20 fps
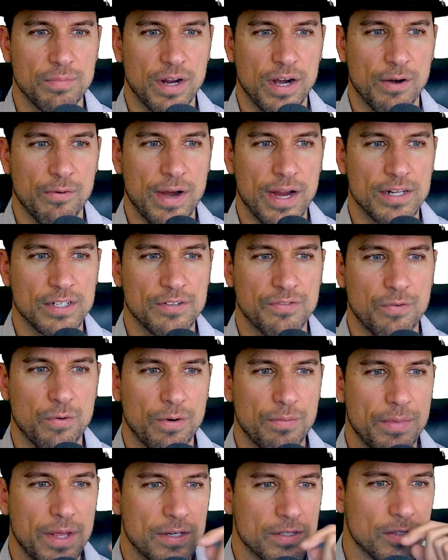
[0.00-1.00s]
But Iran's
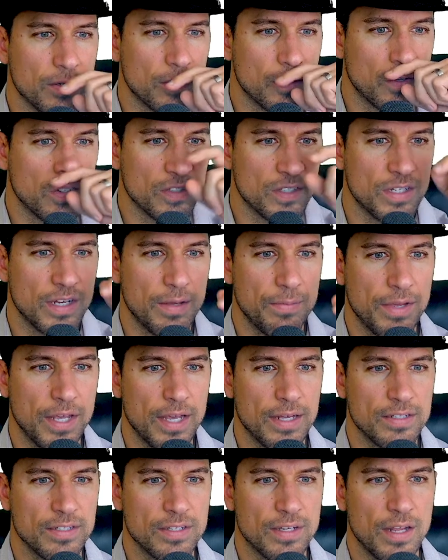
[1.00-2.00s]
foreign minister told
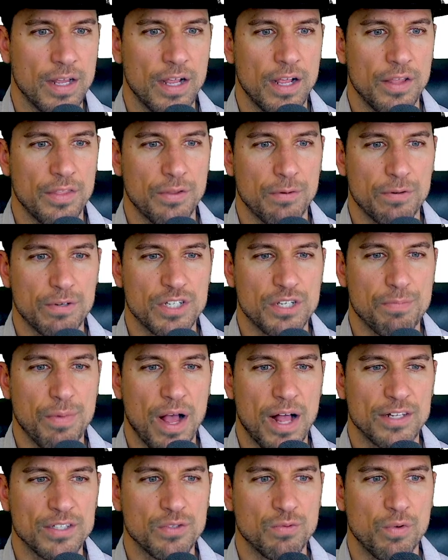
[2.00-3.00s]
CBS the
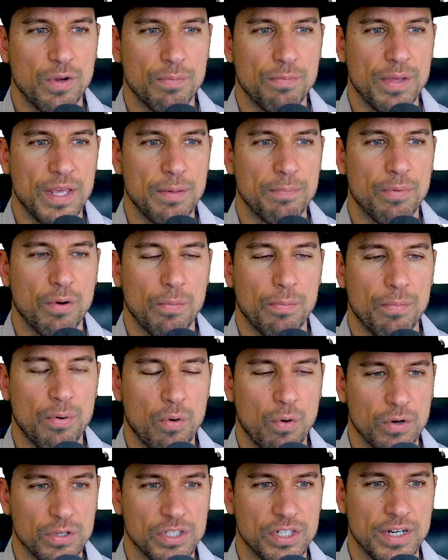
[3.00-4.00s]
response would be
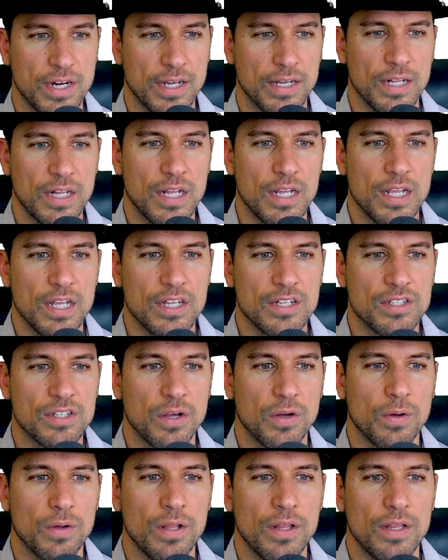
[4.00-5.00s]
proportionate. And
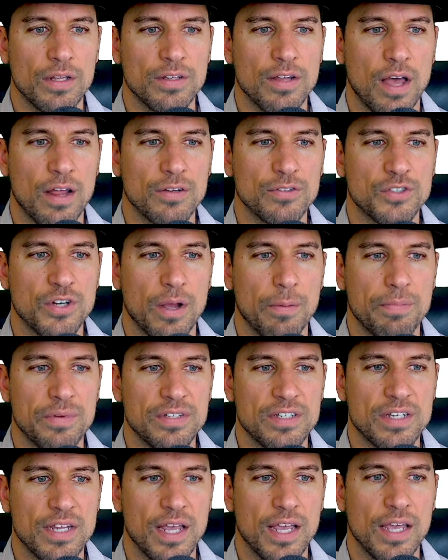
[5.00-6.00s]
so Donald Trump
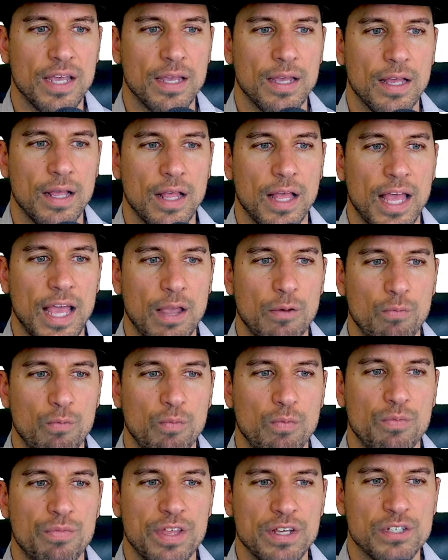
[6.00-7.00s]
is saying, hey,
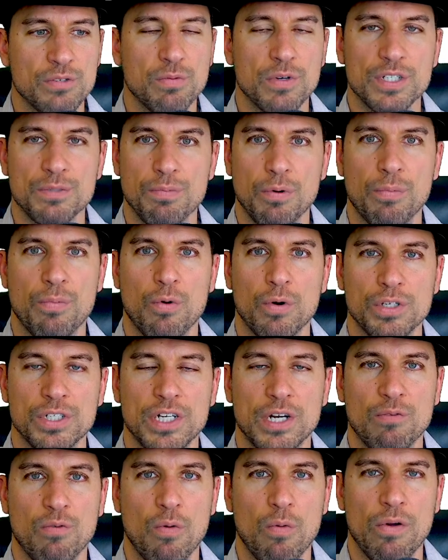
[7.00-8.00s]
this was
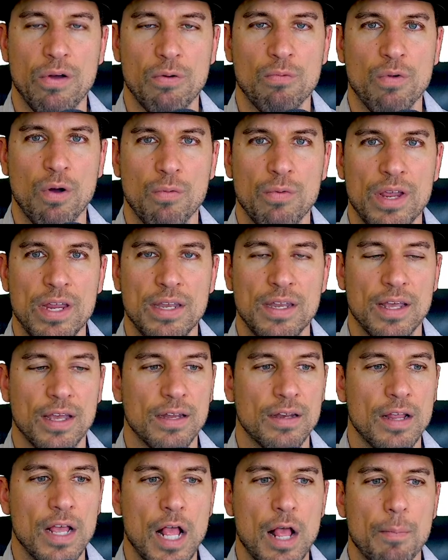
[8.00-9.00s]
proportionate what we
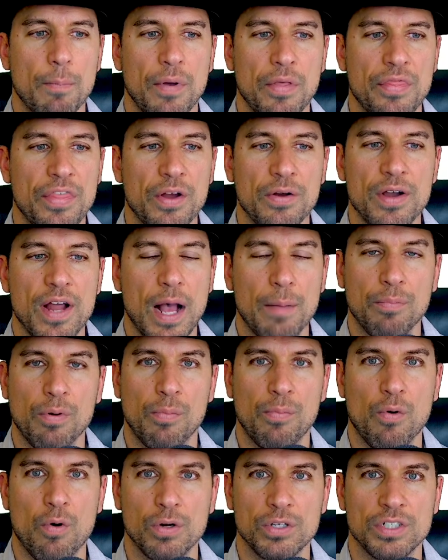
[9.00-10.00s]
did, but they're not
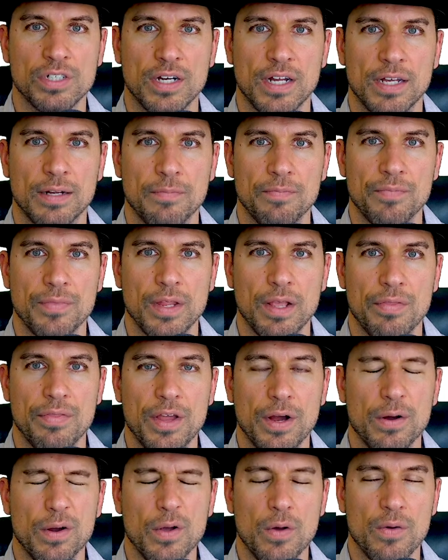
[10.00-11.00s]
proportionate.
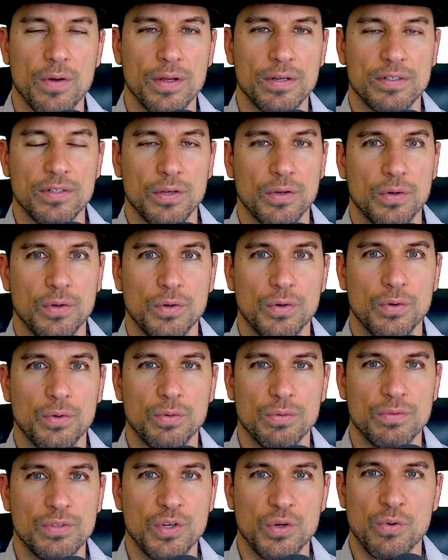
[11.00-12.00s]
They're going
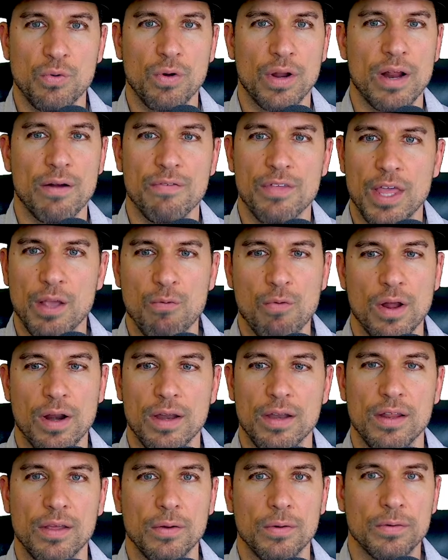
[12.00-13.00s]
to do whatever they
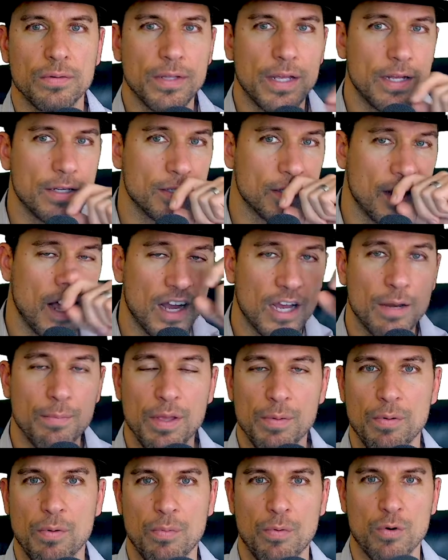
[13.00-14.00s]
want to do. It's not going to
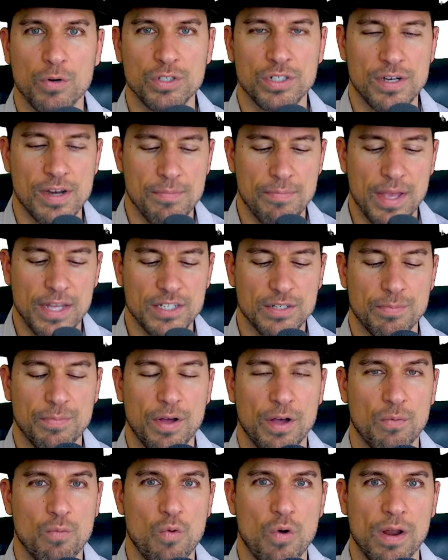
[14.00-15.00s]
be proportionate based
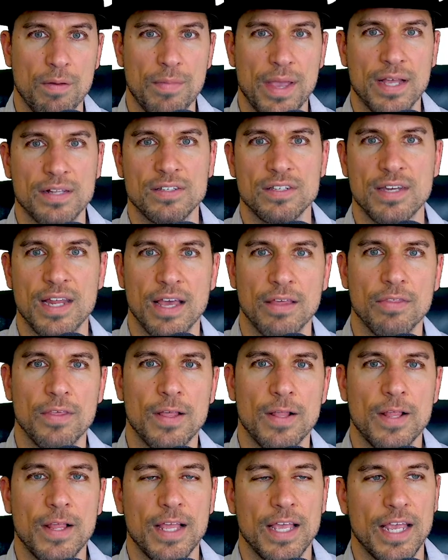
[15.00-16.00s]
upon one man's death.
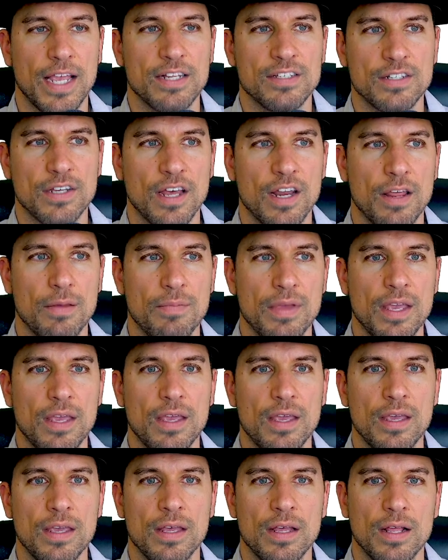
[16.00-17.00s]
It's going to
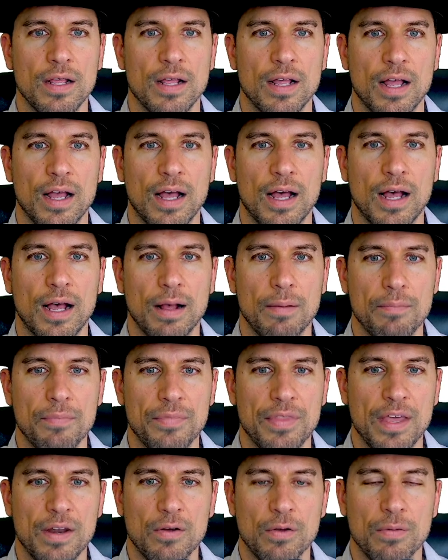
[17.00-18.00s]
be
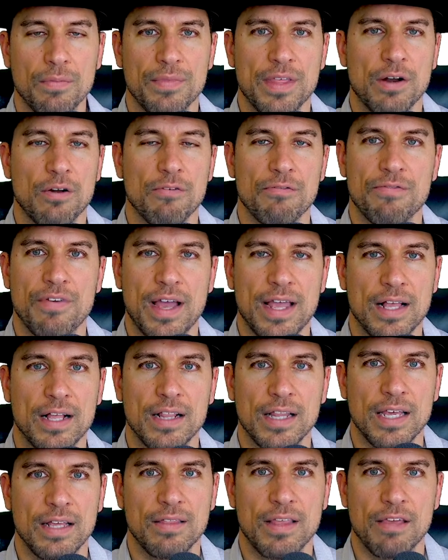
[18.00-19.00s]
they don't fight
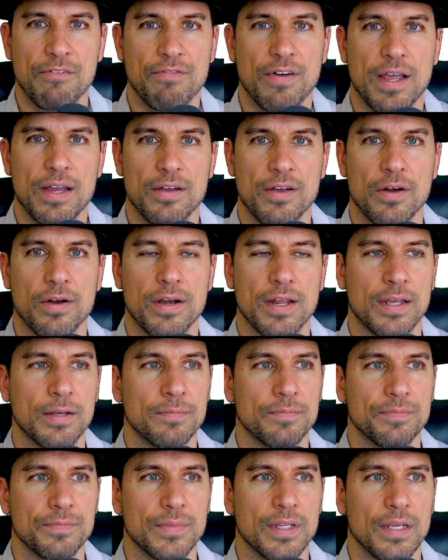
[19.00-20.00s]
clean. They fight
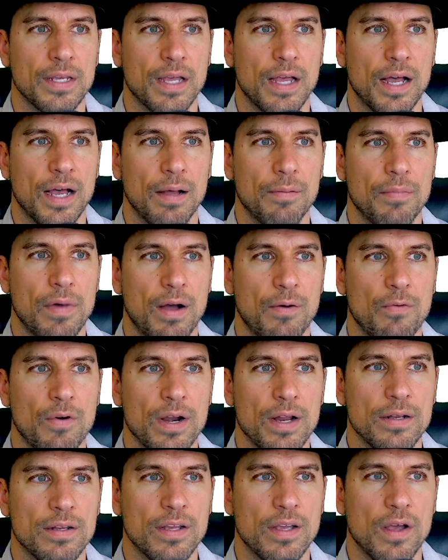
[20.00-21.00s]
dirty. I
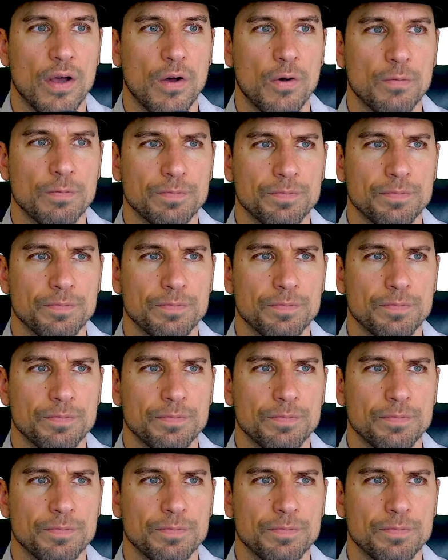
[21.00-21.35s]
wanted to go.